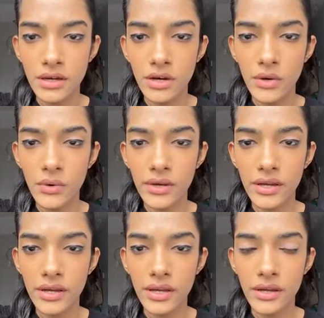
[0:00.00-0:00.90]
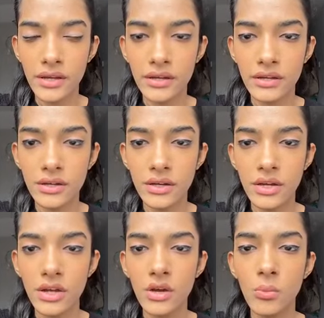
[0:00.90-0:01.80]
Okay.
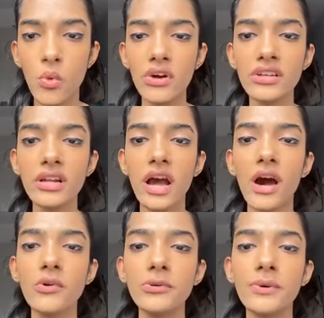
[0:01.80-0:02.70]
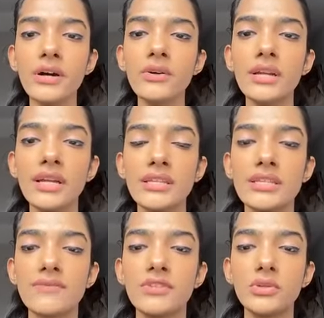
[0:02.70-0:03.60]
What are outbound
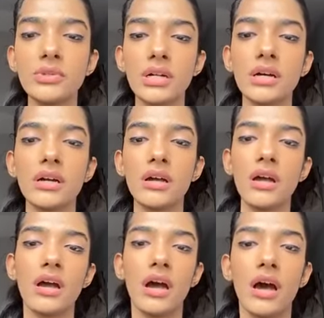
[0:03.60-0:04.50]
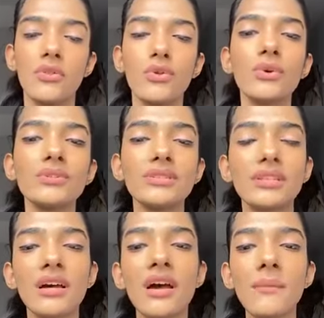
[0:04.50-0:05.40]
leads, Vidura? Those
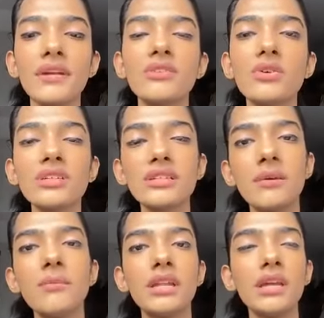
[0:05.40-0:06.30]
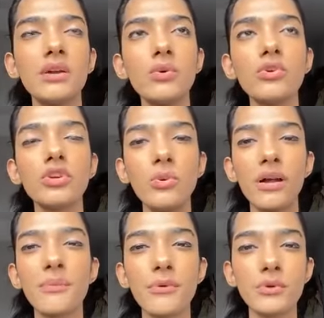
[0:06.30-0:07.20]
are somebody who you
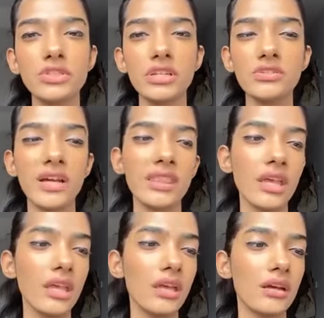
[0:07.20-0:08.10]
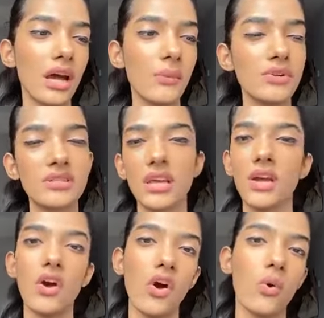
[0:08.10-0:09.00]
are approaching. So I think I would
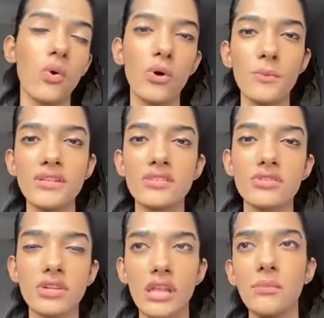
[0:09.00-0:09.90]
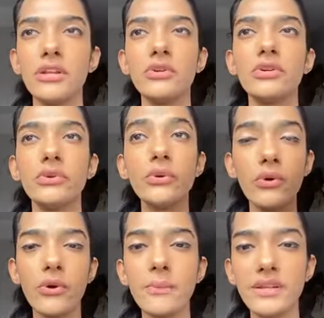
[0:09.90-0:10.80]
say cold message. Anybody who you
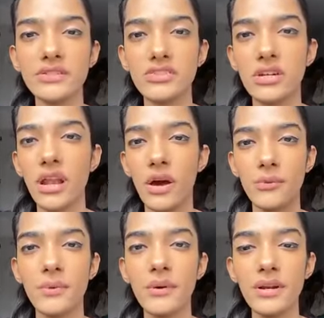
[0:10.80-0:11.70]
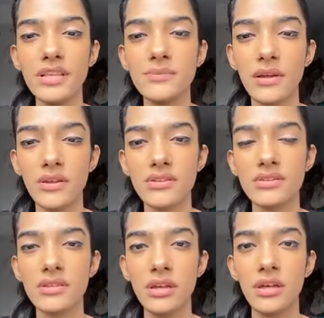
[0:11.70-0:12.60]
cold message are outbound leads,
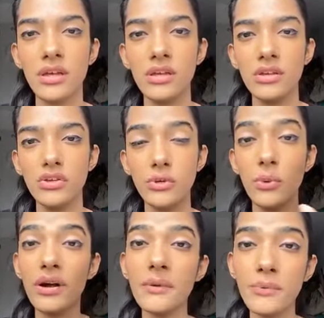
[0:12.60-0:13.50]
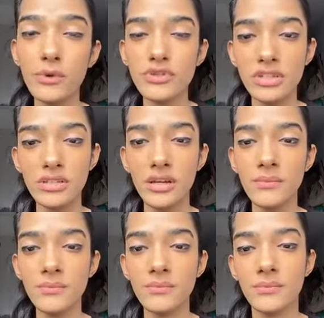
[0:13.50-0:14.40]
because you are approaching them.